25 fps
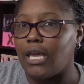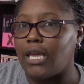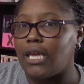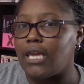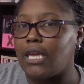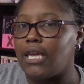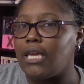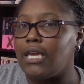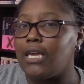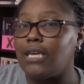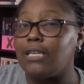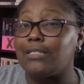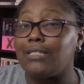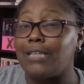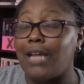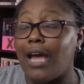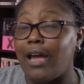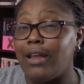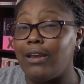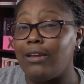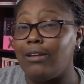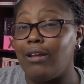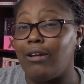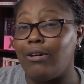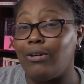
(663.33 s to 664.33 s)
He's
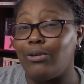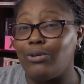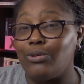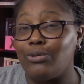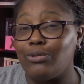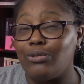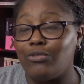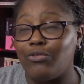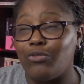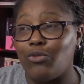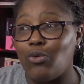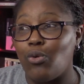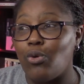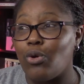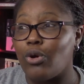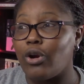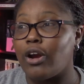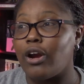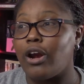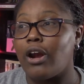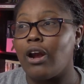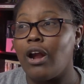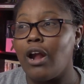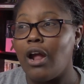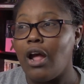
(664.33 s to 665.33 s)
not known
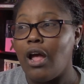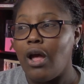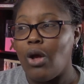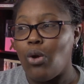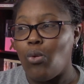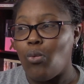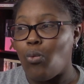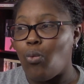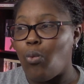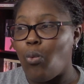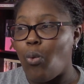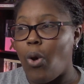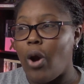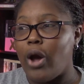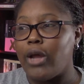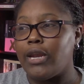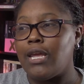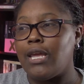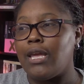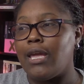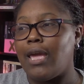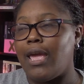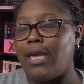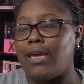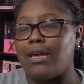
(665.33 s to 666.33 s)
for
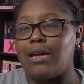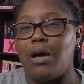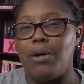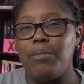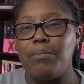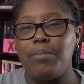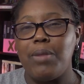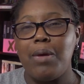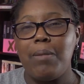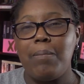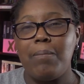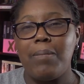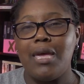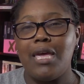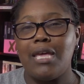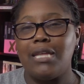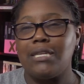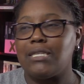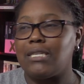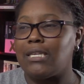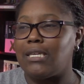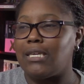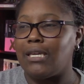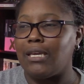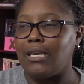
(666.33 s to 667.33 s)
wanting a commitment.
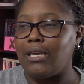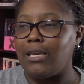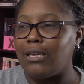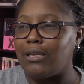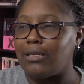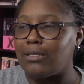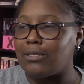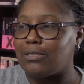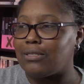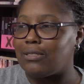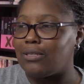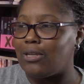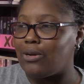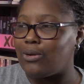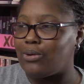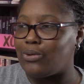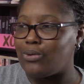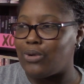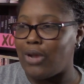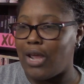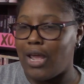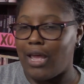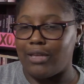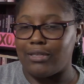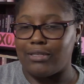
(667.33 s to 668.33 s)
He's
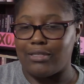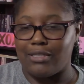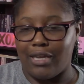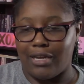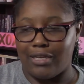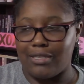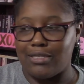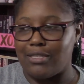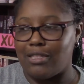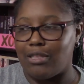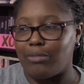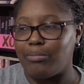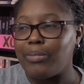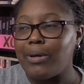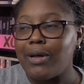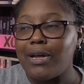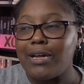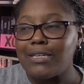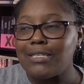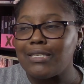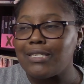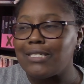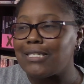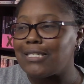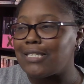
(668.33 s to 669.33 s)
known as Gus the
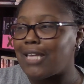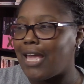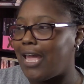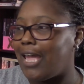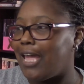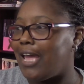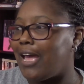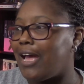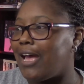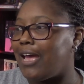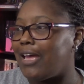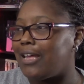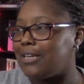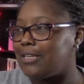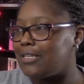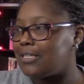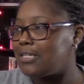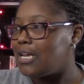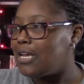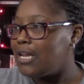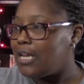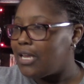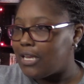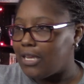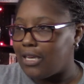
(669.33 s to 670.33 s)
Bus, and
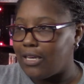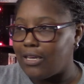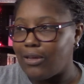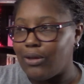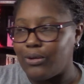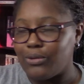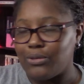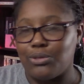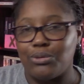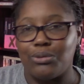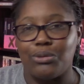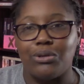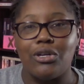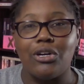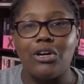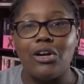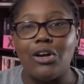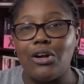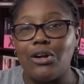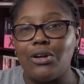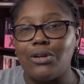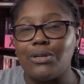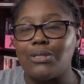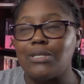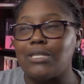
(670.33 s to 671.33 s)
he goes through
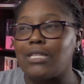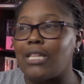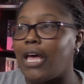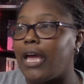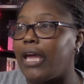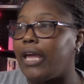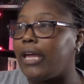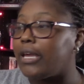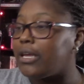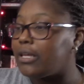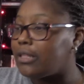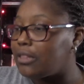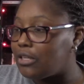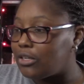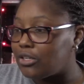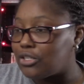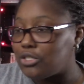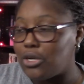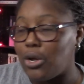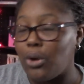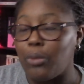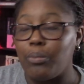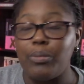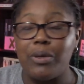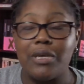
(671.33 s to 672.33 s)
girls like there's
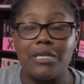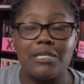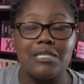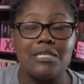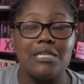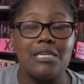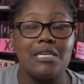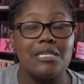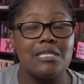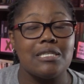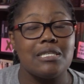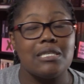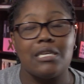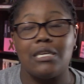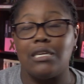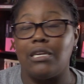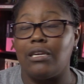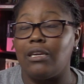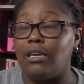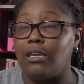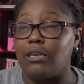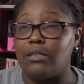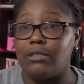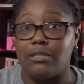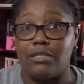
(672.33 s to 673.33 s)
no business.
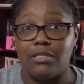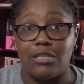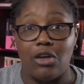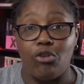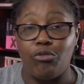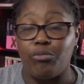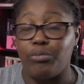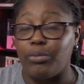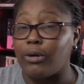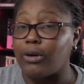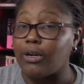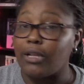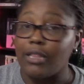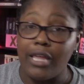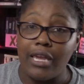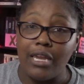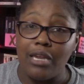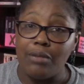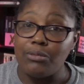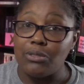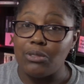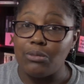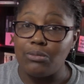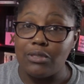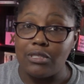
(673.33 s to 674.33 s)
He
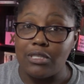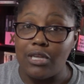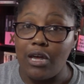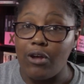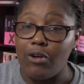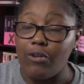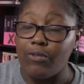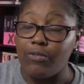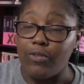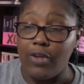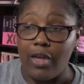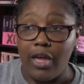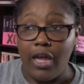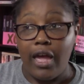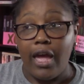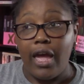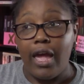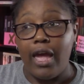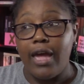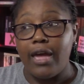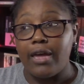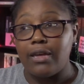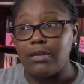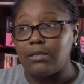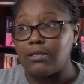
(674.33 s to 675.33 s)
self-proclaims himself
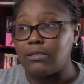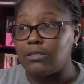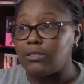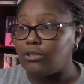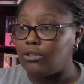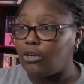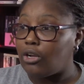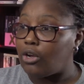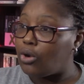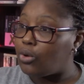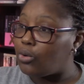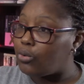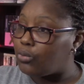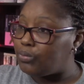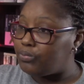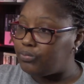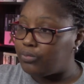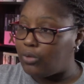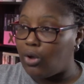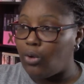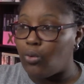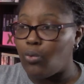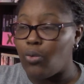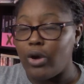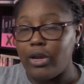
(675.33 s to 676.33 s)
as, you know,
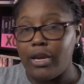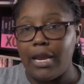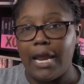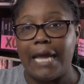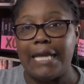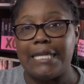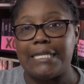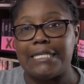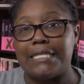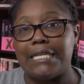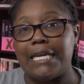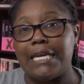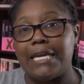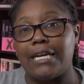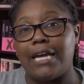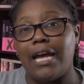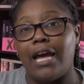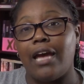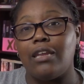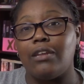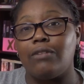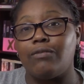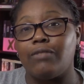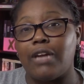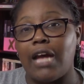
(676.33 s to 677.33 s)
a one-night stand
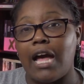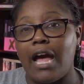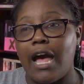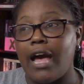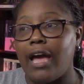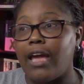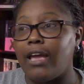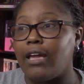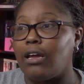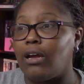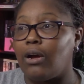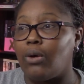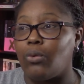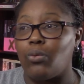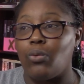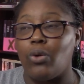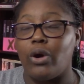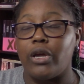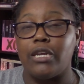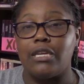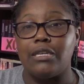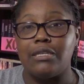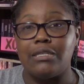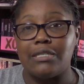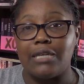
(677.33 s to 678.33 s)
kind of guy, a
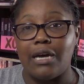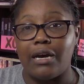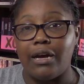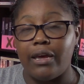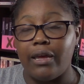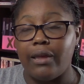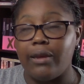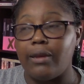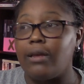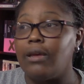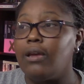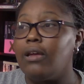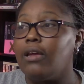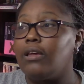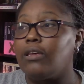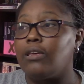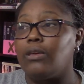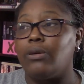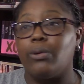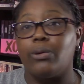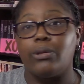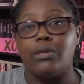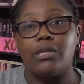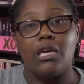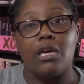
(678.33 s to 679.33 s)
one-and-done,
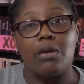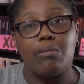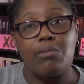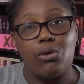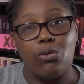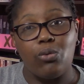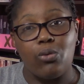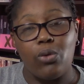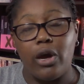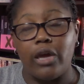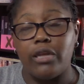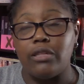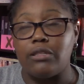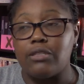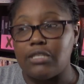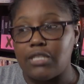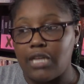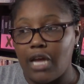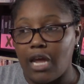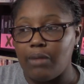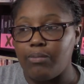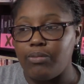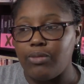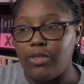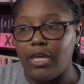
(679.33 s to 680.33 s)
you-only-get-me-once
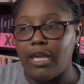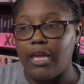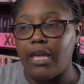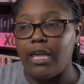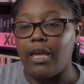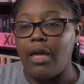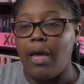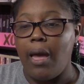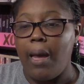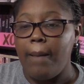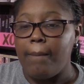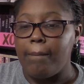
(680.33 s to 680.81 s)
type thing.